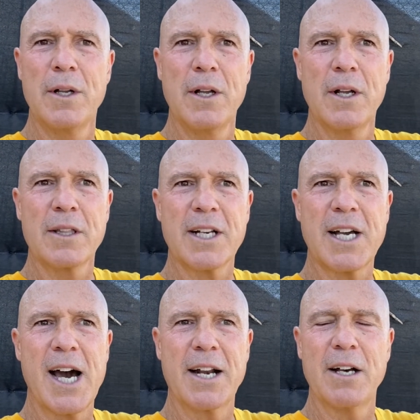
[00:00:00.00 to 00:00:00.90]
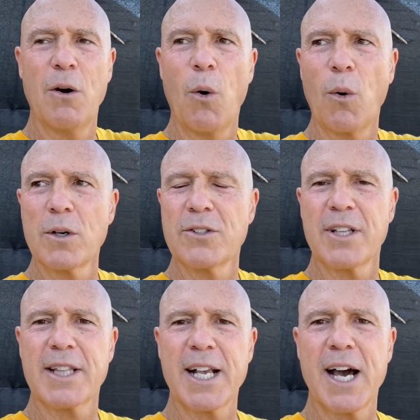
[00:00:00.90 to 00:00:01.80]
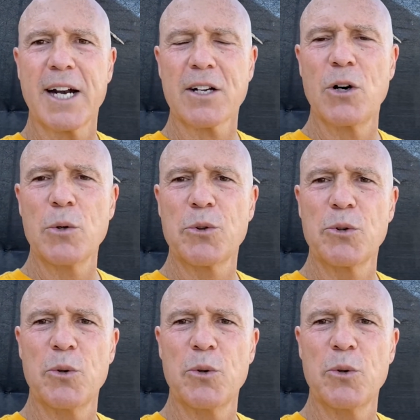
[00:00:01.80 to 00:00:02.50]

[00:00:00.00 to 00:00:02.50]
the kind of horrors that they got to go through